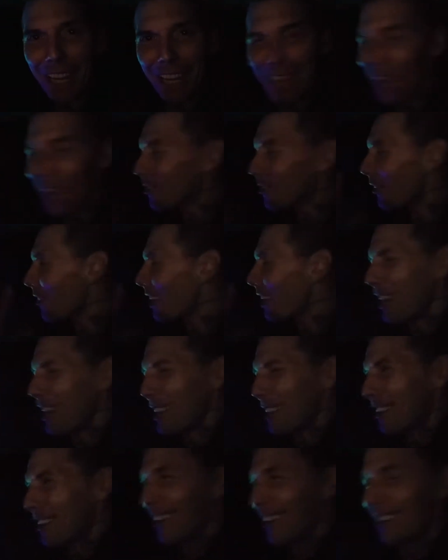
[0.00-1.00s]
That's all they need.
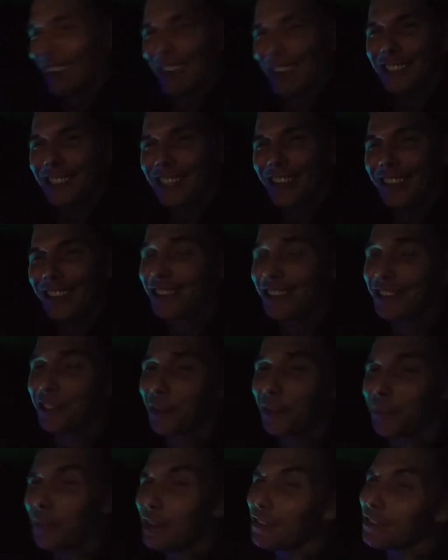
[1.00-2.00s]
The engineers
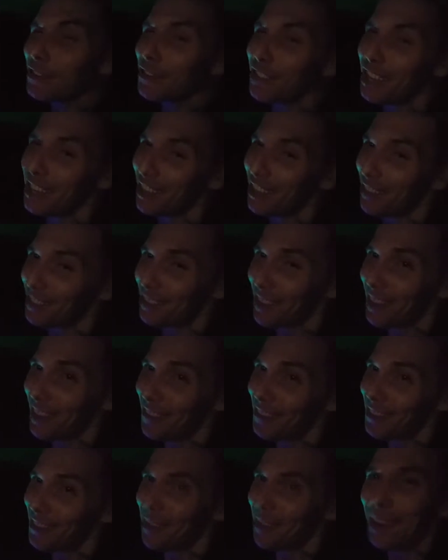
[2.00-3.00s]
we just need close
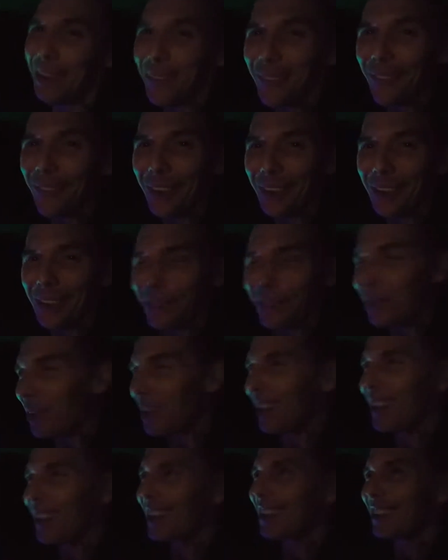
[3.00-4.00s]
enough to make it work. That's what I
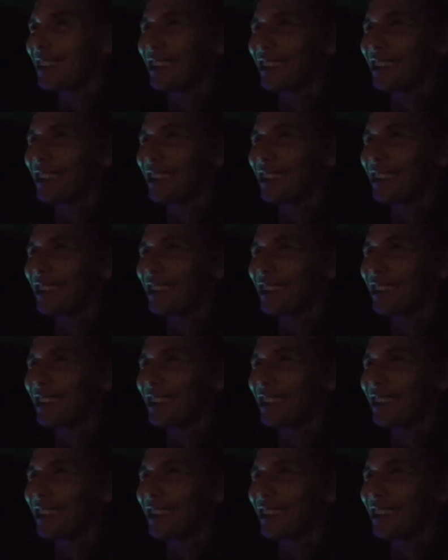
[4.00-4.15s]
like. It's